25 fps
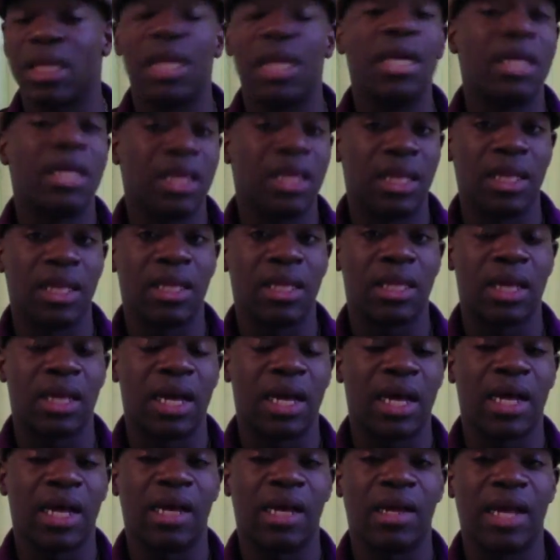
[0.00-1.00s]
this
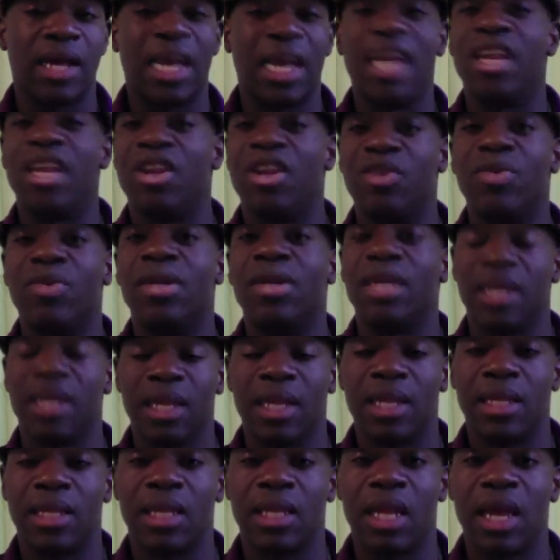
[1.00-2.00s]
80-20
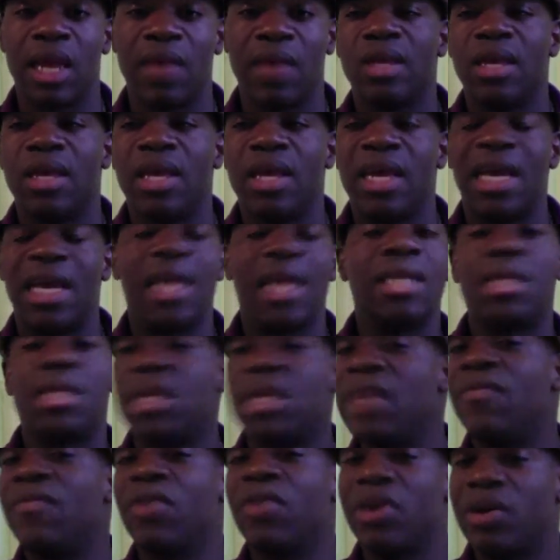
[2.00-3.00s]
listening and see
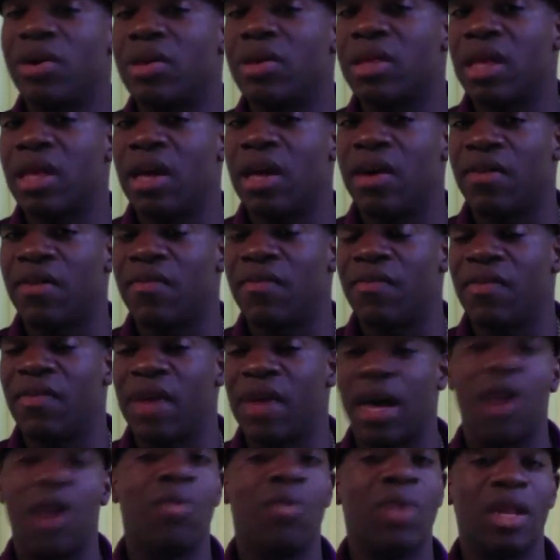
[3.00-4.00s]
for yourself how
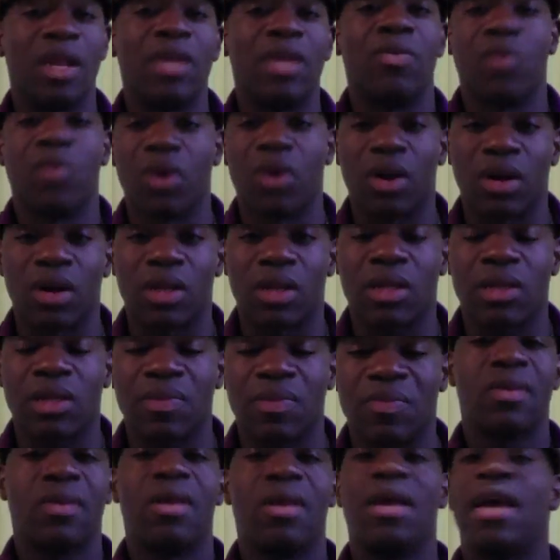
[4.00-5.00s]
well it works.
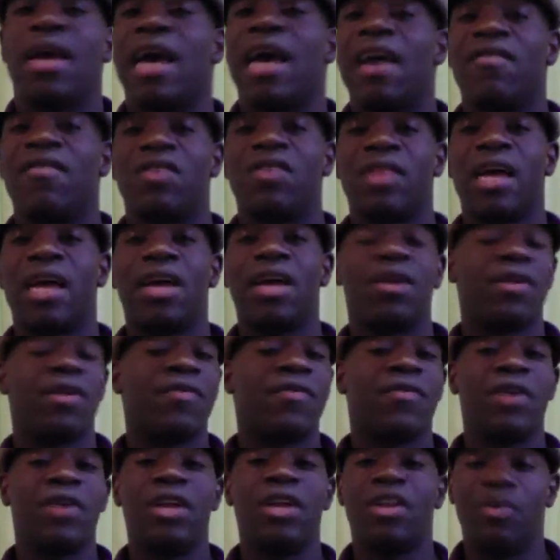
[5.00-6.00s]
After that, you're
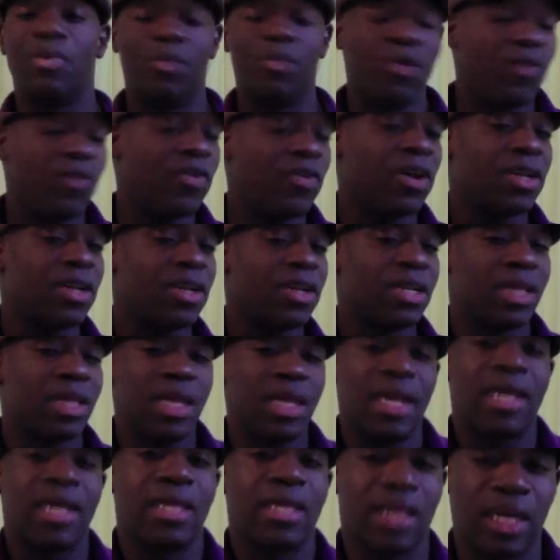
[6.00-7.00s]
free to move on to the
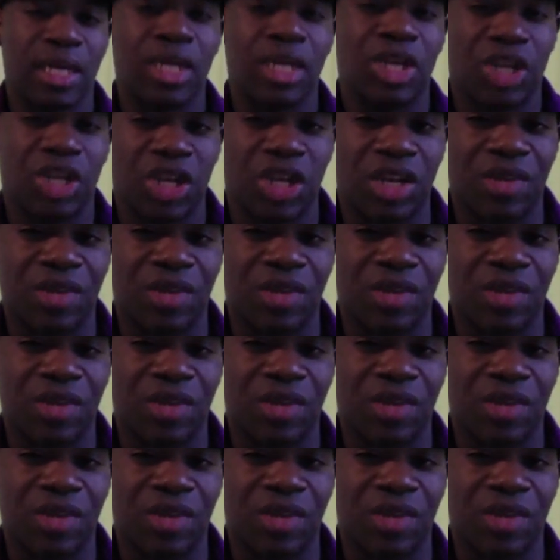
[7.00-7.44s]
next section.